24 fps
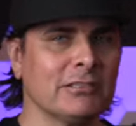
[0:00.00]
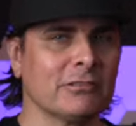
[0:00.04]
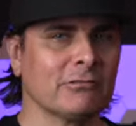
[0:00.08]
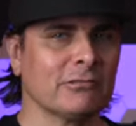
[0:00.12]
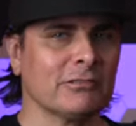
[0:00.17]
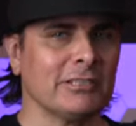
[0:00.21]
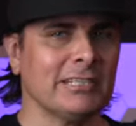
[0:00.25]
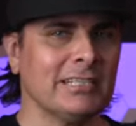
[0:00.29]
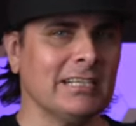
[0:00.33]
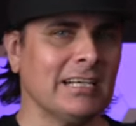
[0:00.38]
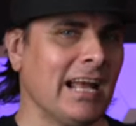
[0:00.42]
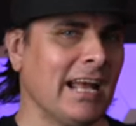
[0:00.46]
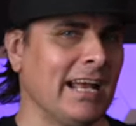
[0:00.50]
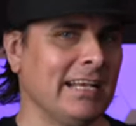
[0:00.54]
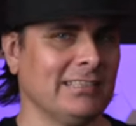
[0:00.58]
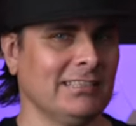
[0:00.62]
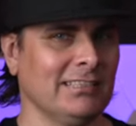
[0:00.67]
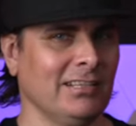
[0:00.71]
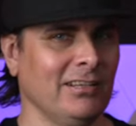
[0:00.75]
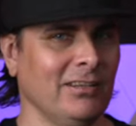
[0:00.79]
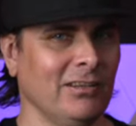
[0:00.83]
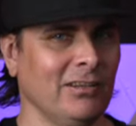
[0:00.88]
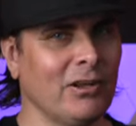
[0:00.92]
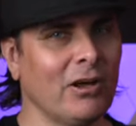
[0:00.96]
screen has
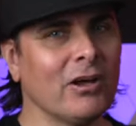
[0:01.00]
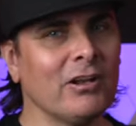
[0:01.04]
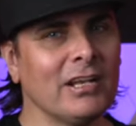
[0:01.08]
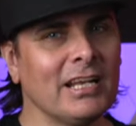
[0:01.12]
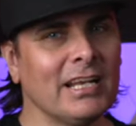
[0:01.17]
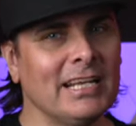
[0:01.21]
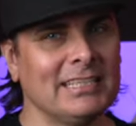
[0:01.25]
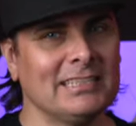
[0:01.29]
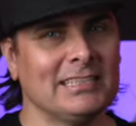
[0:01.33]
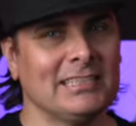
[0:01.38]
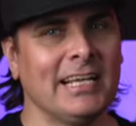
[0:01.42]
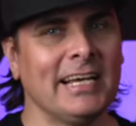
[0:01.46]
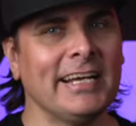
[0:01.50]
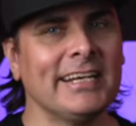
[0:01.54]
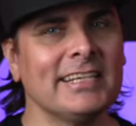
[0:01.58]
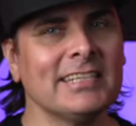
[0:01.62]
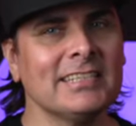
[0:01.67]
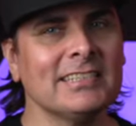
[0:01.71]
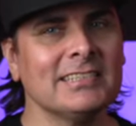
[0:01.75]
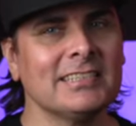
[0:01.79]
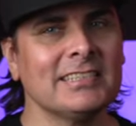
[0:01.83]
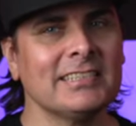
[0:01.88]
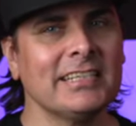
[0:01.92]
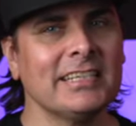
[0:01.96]
a lot less
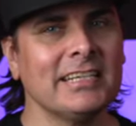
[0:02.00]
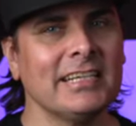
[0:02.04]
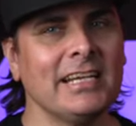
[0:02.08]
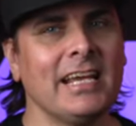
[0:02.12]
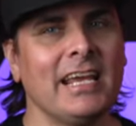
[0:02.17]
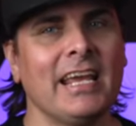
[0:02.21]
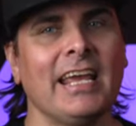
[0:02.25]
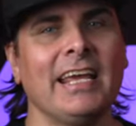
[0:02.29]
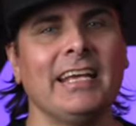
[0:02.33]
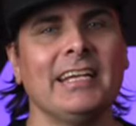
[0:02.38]
latency.